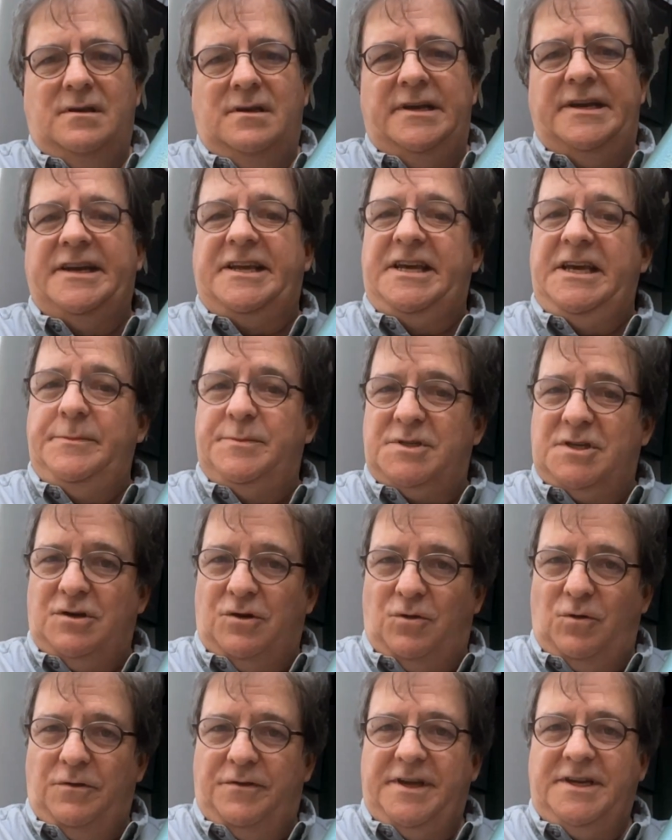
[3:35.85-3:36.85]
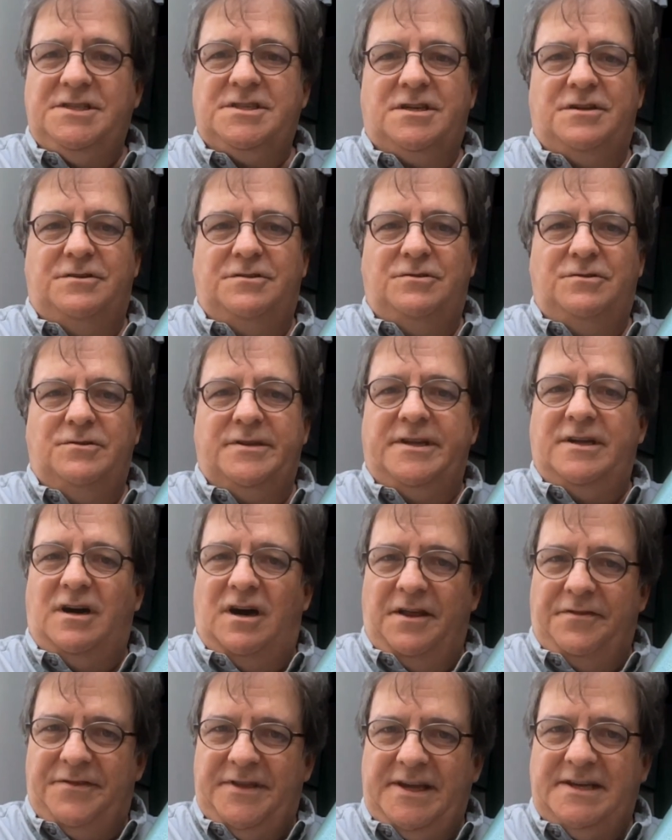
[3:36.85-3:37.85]
It keeps cold things cold and
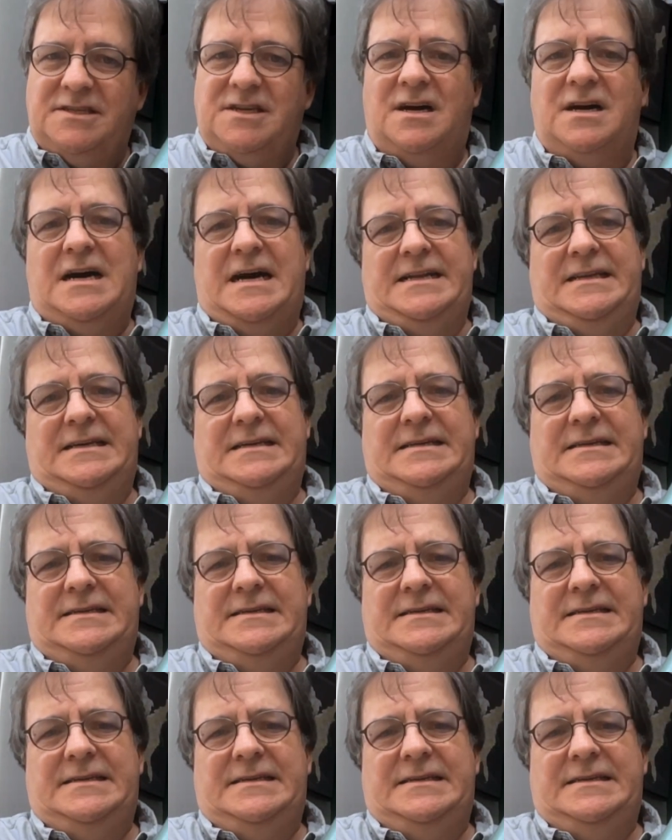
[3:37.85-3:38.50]
hot things hot.